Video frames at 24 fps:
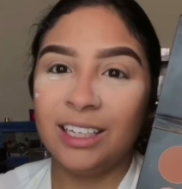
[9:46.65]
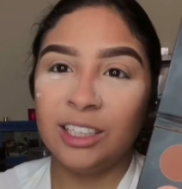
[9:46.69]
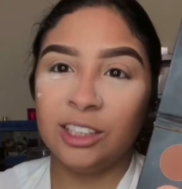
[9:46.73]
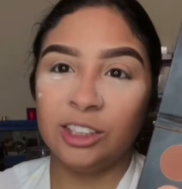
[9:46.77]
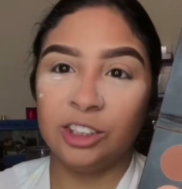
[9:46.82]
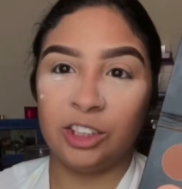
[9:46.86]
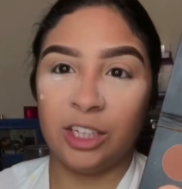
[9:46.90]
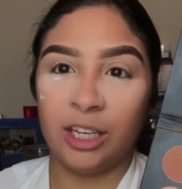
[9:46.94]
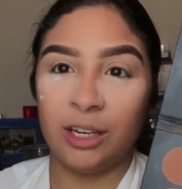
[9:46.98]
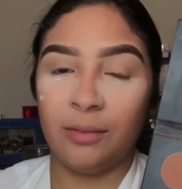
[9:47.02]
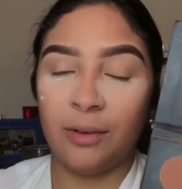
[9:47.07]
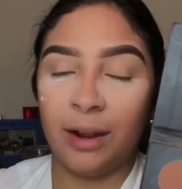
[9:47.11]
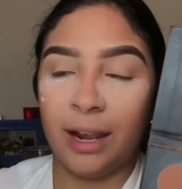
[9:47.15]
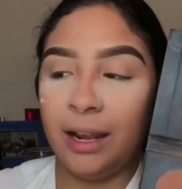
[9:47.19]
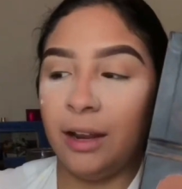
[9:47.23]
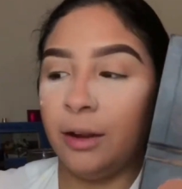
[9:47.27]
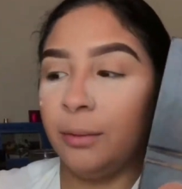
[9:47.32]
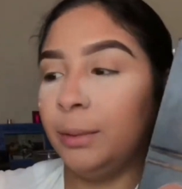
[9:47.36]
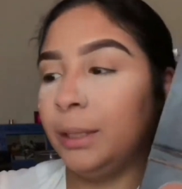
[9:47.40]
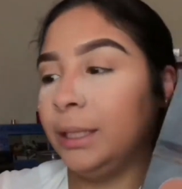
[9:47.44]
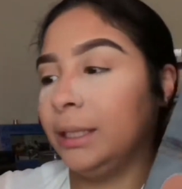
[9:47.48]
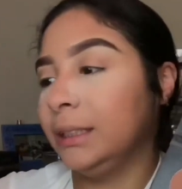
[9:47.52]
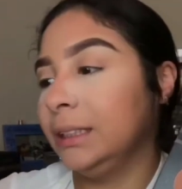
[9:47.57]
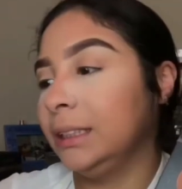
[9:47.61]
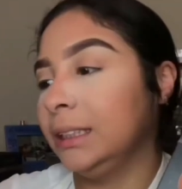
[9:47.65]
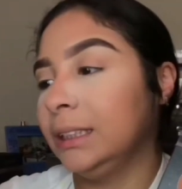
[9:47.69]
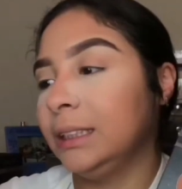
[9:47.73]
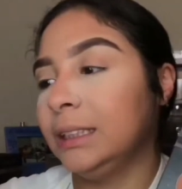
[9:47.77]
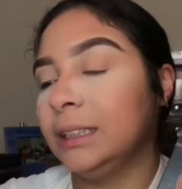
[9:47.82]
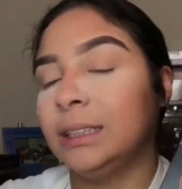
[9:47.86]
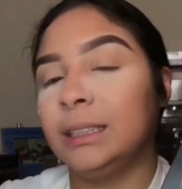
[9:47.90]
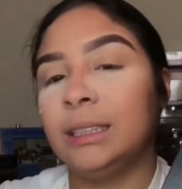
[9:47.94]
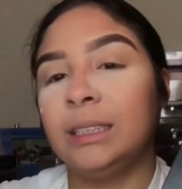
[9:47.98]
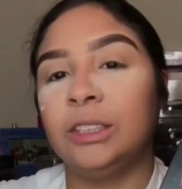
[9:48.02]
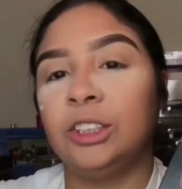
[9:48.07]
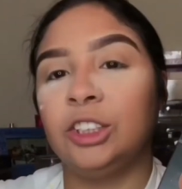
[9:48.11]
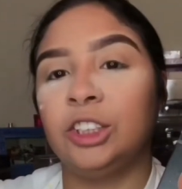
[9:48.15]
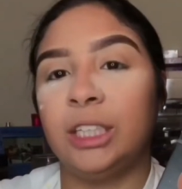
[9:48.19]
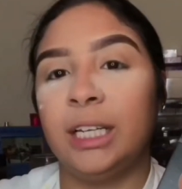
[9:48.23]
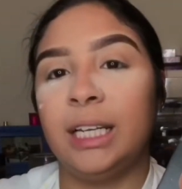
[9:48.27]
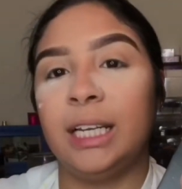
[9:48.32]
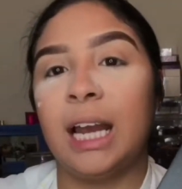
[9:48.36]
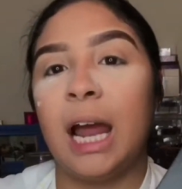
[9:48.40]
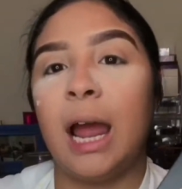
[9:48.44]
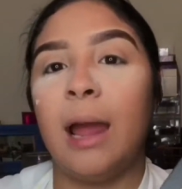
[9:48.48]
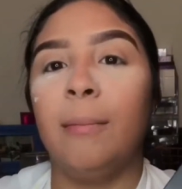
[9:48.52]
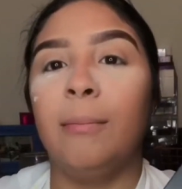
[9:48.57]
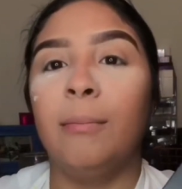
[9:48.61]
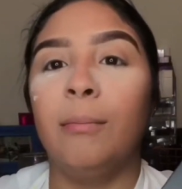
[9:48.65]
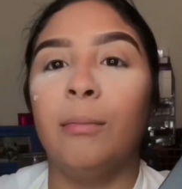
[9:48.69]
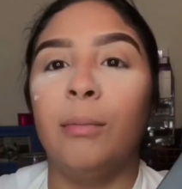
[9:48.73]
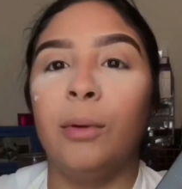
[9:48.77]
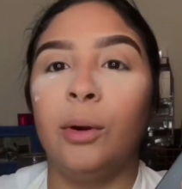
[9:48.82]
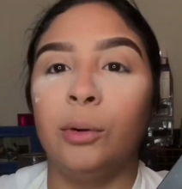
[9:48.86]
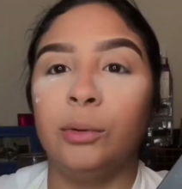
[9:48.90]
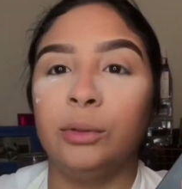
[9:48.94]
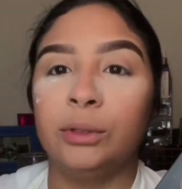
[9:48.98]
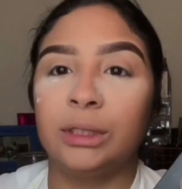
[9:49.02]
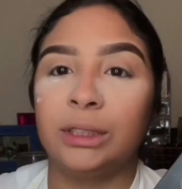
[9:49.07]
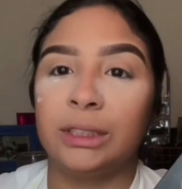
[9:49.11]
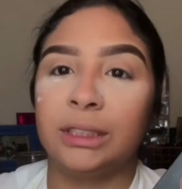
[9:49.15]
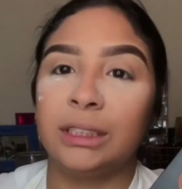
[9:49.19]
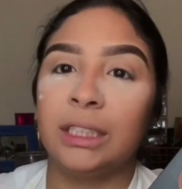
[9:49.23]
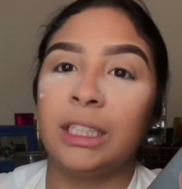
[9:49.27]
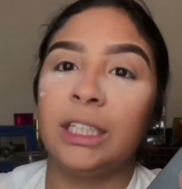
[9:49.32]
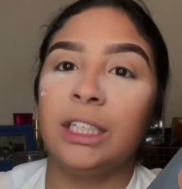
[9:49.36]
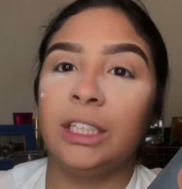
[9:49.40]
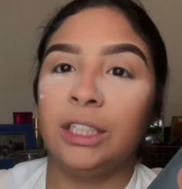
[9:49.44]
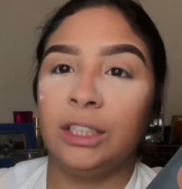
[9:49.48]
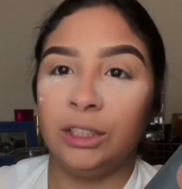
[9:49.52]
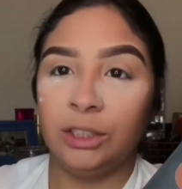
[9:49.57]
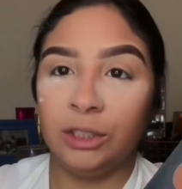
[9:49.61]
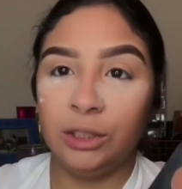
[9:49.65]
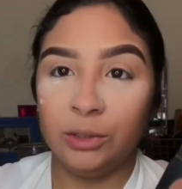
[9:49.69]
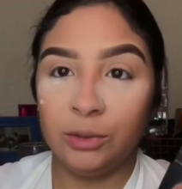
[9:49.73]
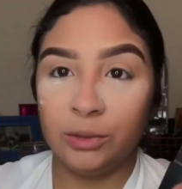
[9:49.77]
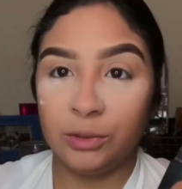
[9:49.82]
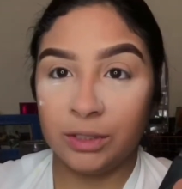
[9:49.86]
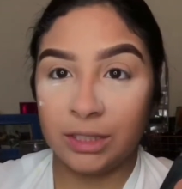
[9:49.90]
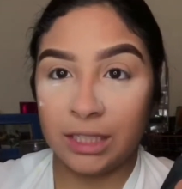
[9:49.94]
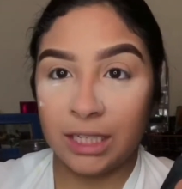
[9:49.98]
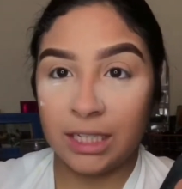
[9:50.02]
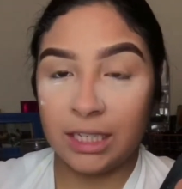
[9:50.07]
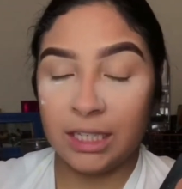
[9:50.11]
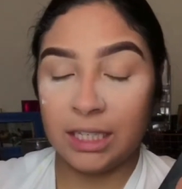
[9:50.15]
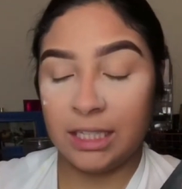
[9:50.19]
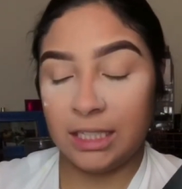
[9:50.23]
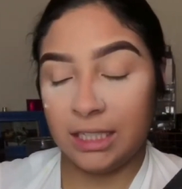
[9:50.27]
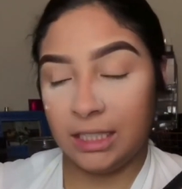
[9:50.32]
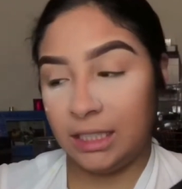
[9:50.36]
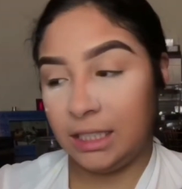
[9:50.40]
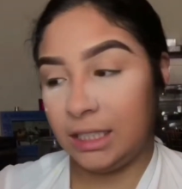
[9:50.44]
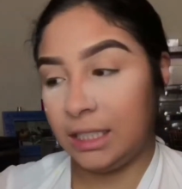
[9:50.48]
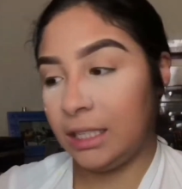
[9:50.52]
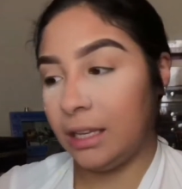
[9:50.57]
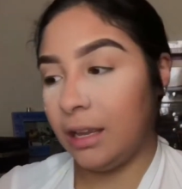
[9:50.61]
shade right here because this is the shade I most use in this